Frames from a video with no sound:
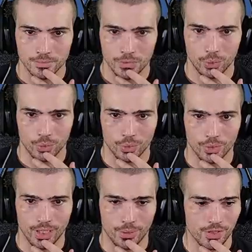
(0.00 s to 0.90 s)
Ooh,
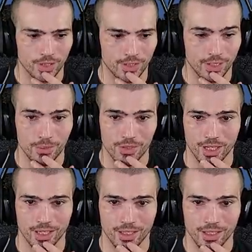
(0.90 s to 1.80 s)
that was good. That was
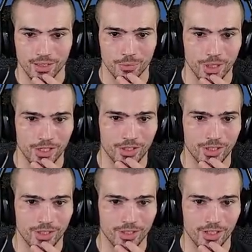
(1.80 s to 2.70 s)
a really
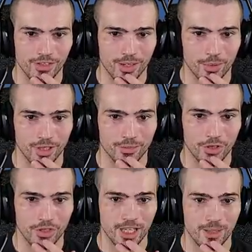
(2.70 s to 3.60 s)
good example of
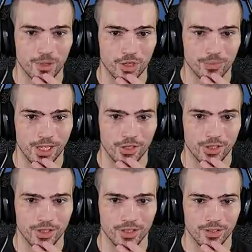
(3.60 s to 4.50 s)
sticky butterfly
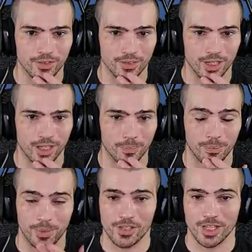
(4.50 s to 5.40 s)
hook and uh,
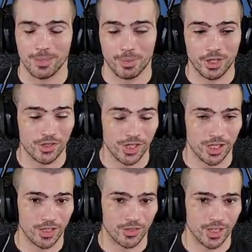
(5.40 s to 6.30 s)
basically punishing
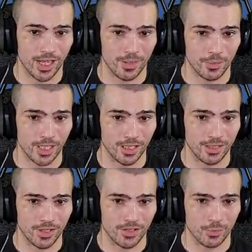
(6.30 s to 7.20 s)
the other guy. When he
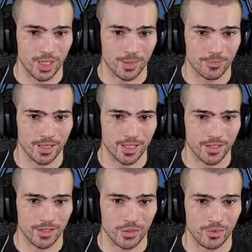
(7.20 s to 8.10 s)
lifted his weight up right there
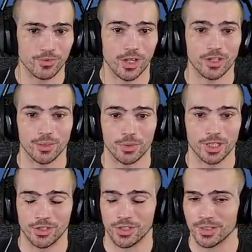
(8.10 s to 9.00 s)
and you followed him with
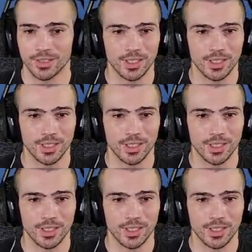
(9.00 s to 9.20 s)
that hook,